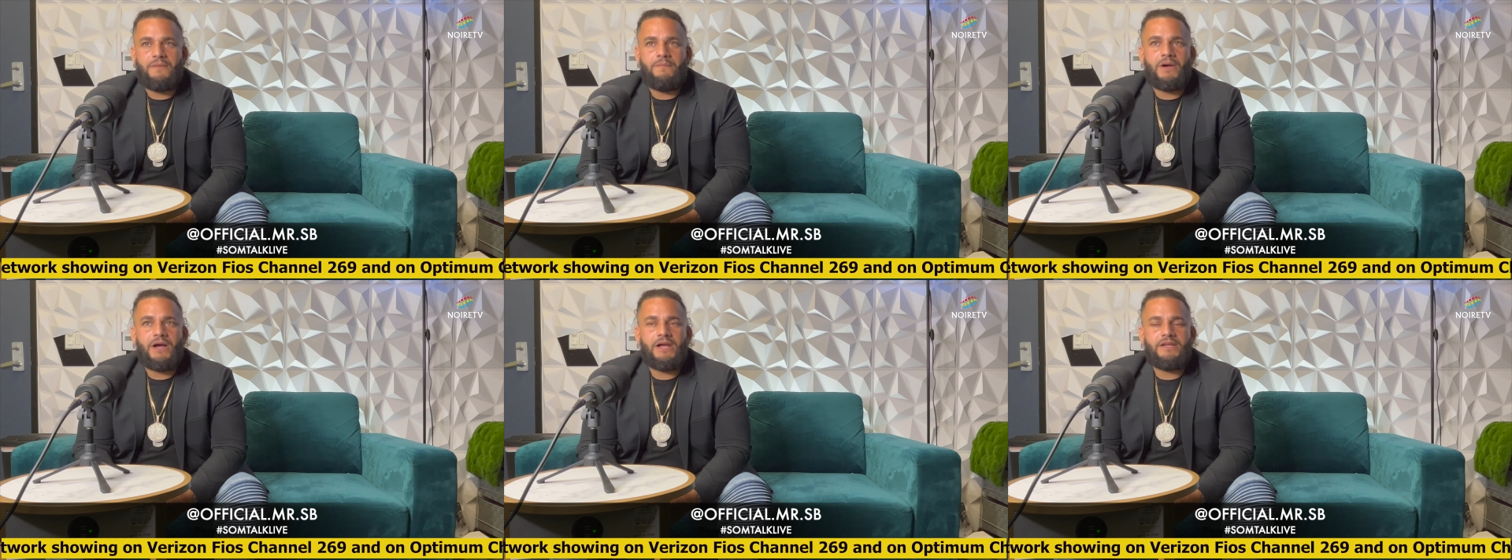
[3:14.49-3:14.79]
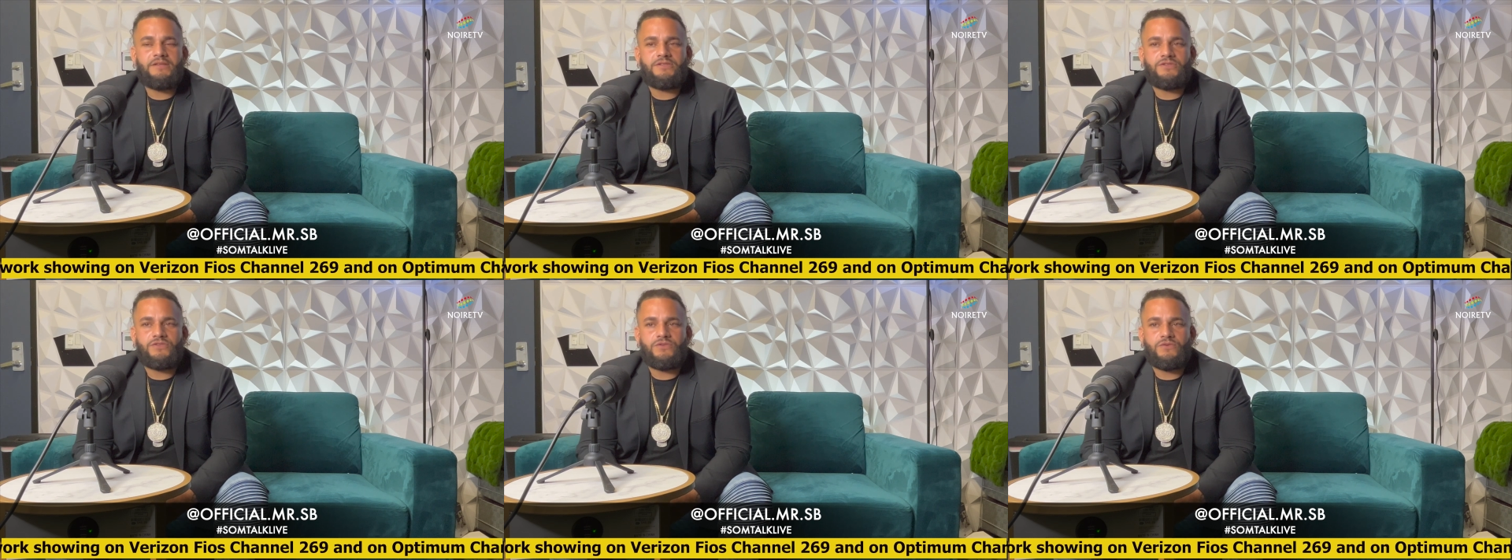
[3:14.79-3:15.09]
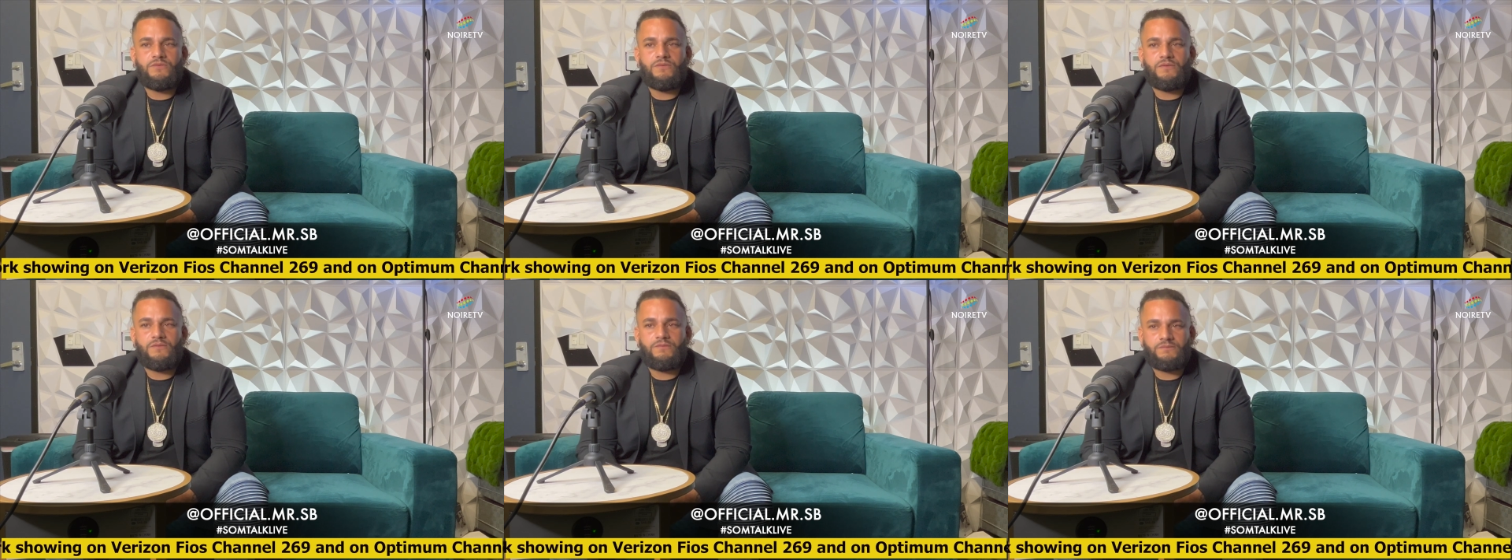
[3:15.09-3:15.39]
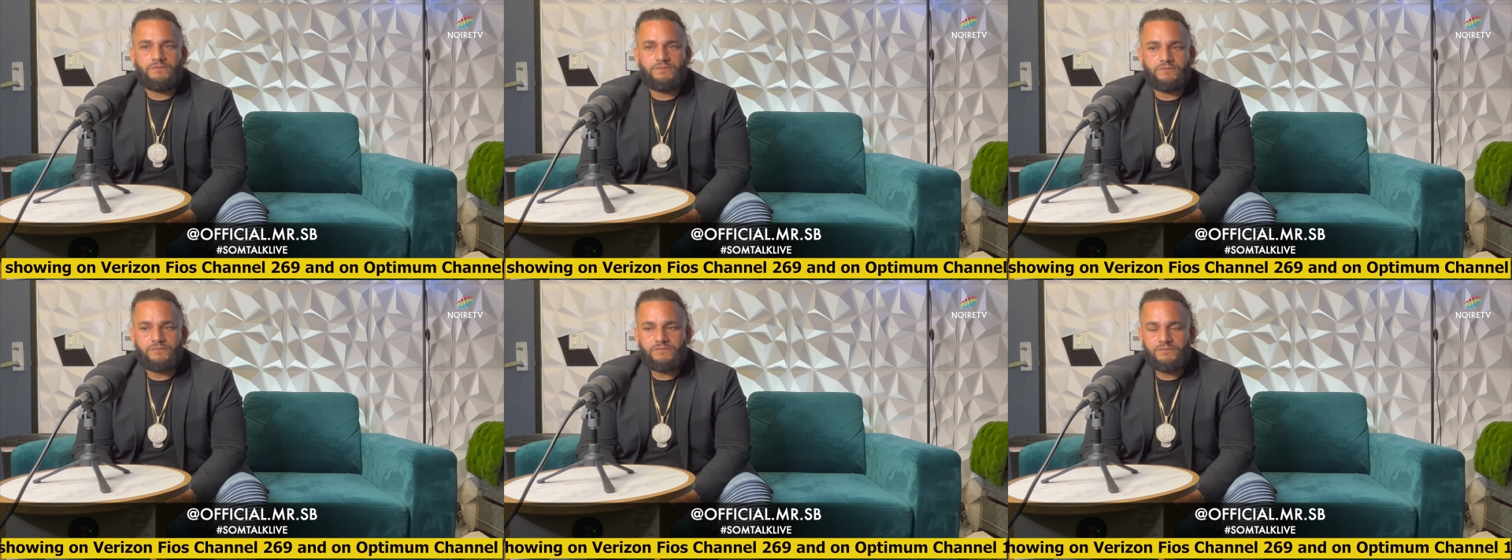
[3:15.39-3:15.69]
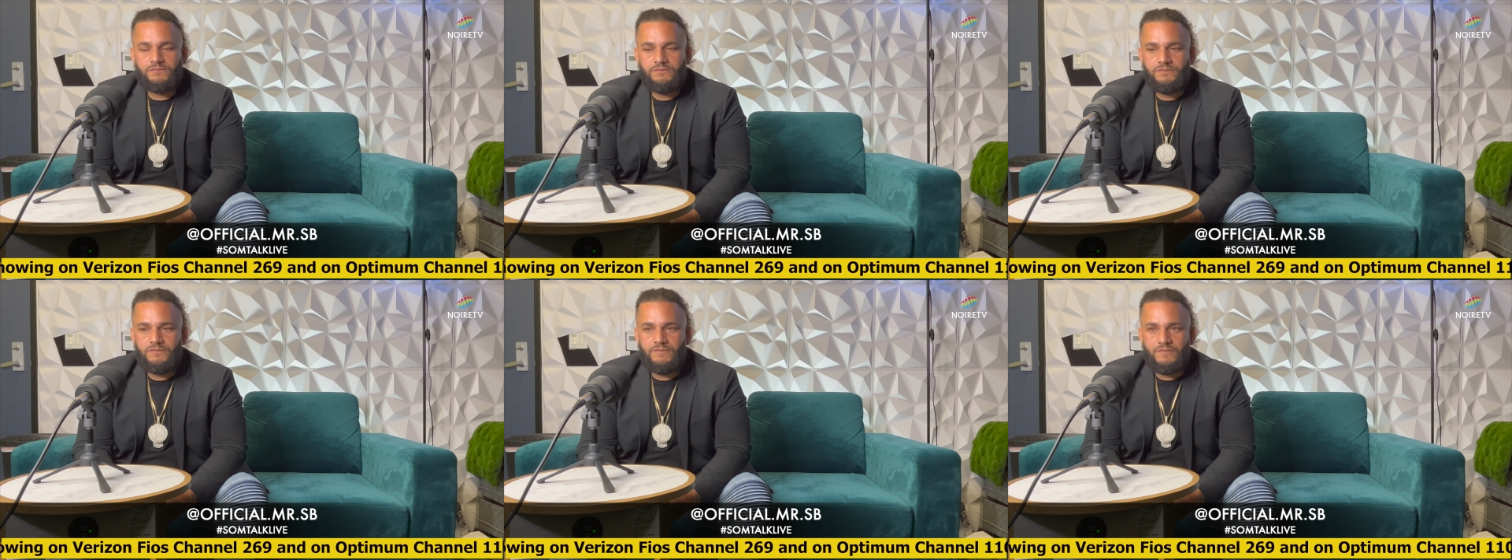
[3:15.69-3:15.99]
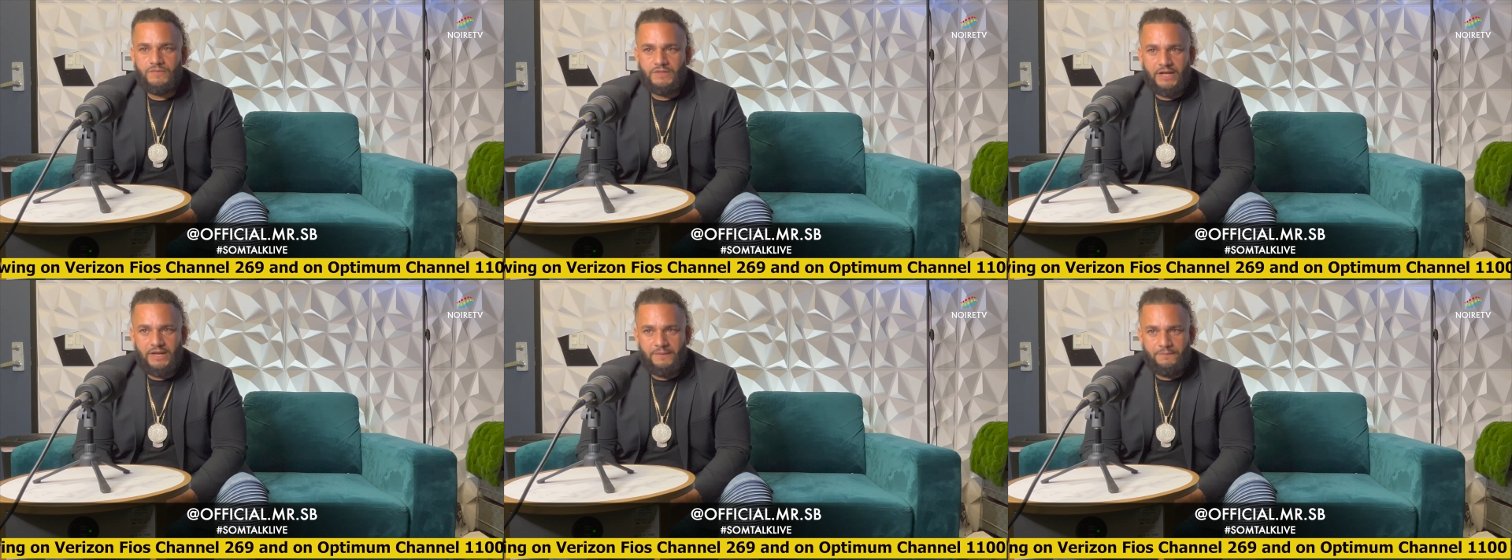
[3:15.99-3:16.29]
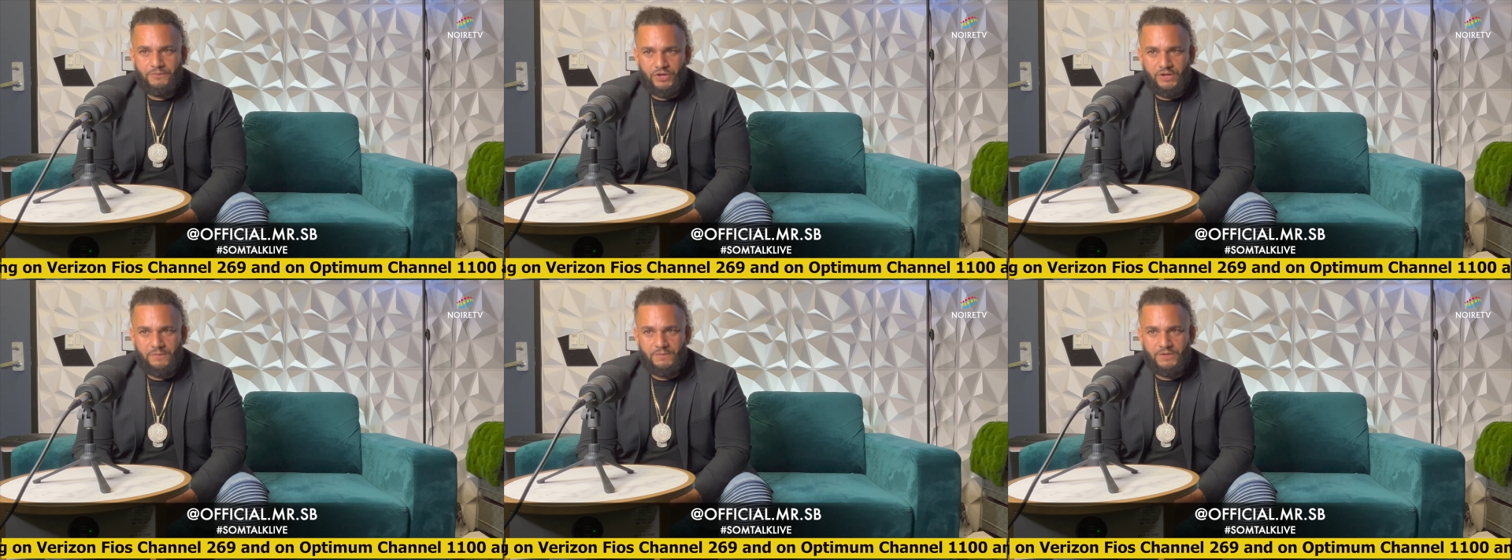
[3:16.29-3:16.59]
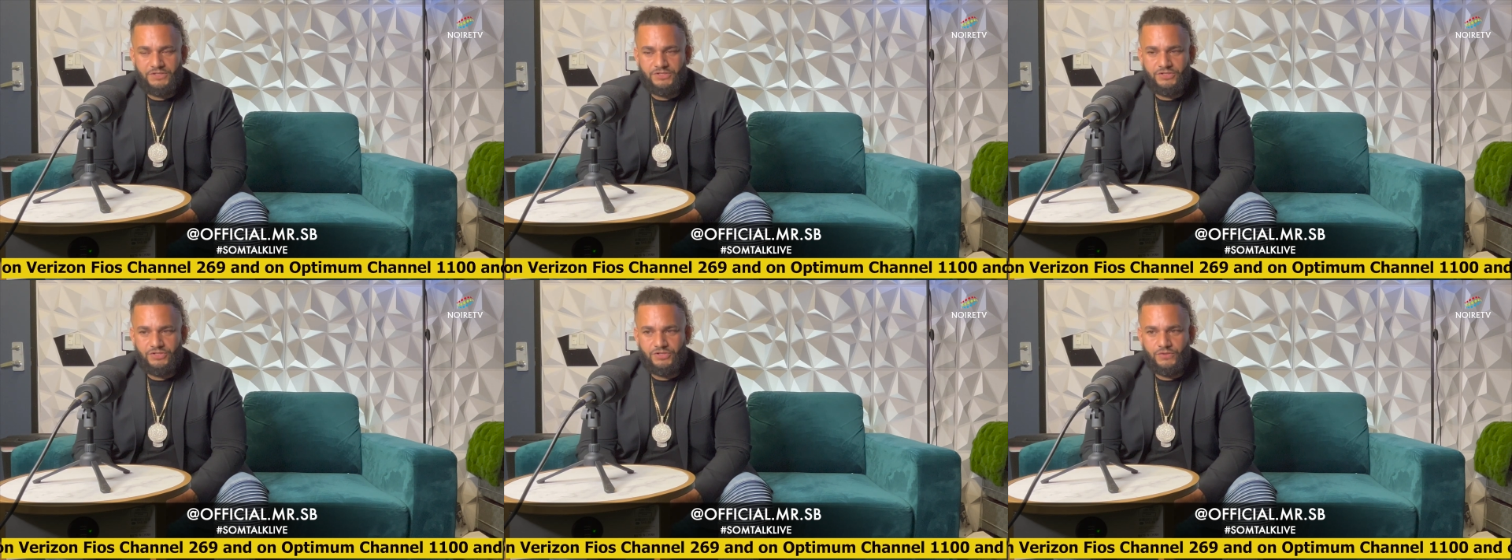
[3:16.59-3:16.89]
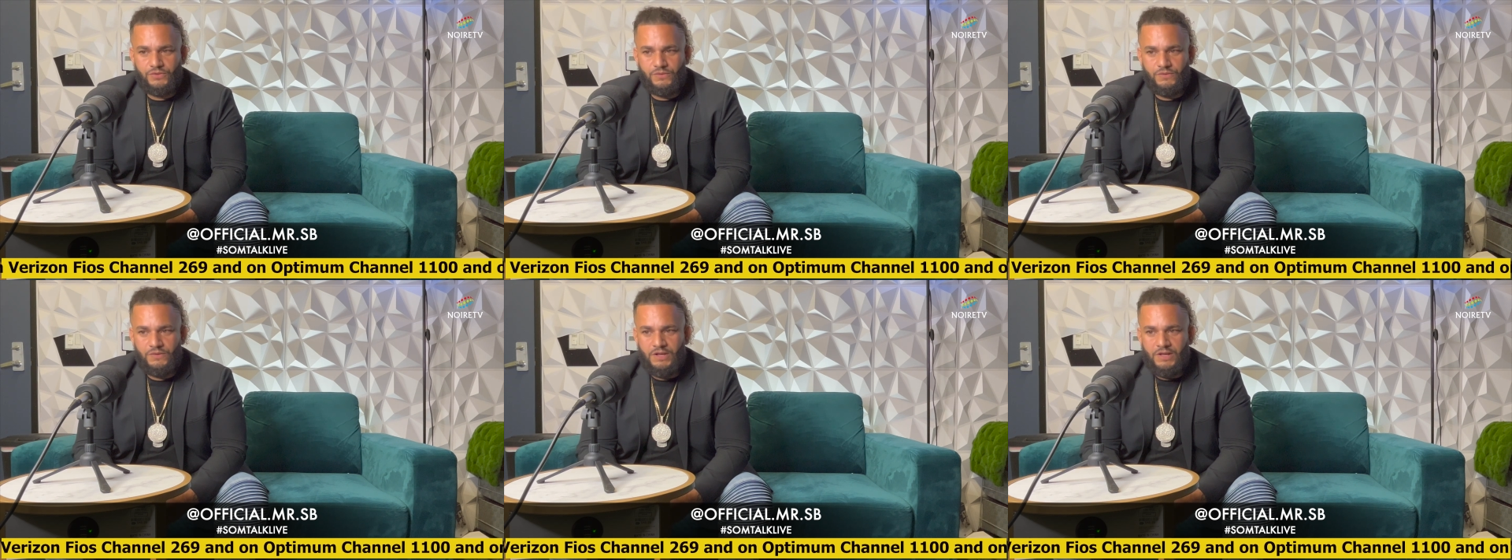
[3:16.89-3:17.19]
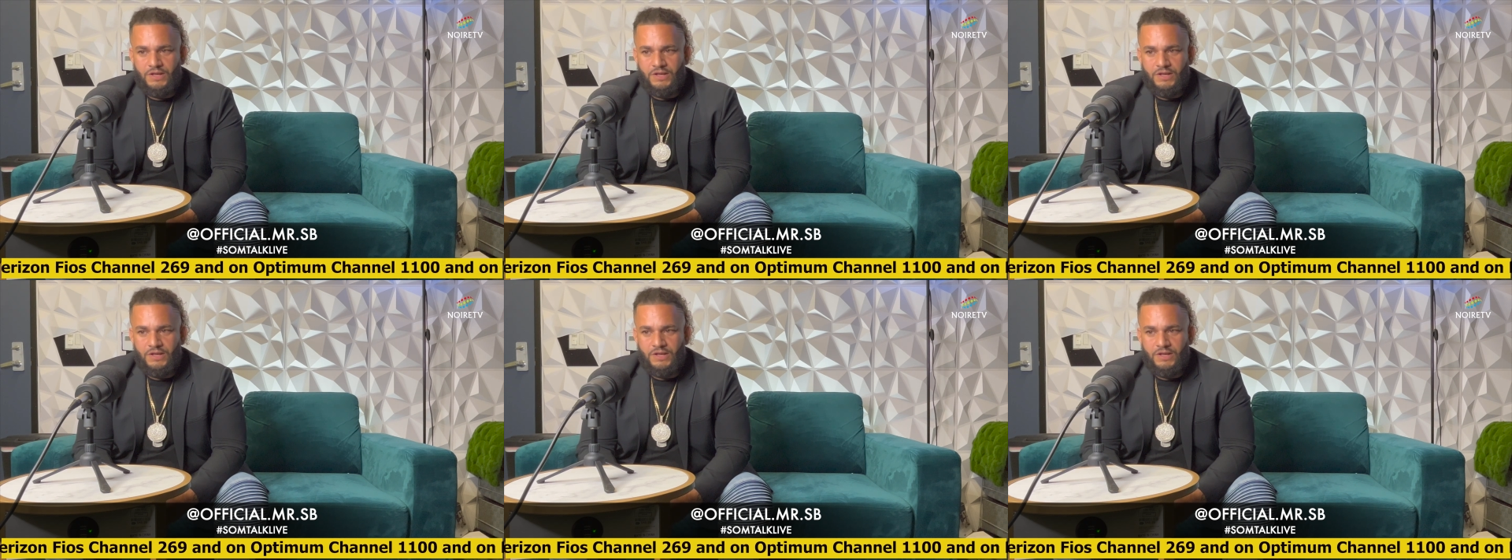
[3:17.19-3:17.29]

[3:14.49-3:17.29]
mind to, I pretty much do.